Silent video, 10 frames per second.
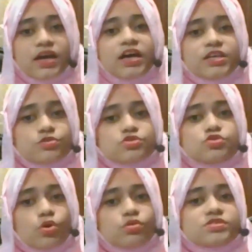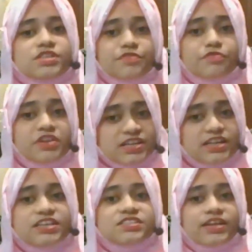Use notes if you need a
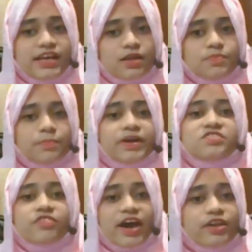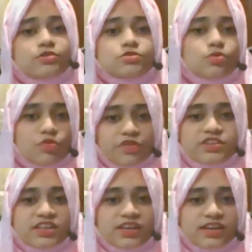little help, but try not to
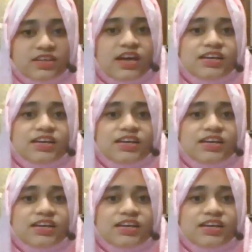overthink it.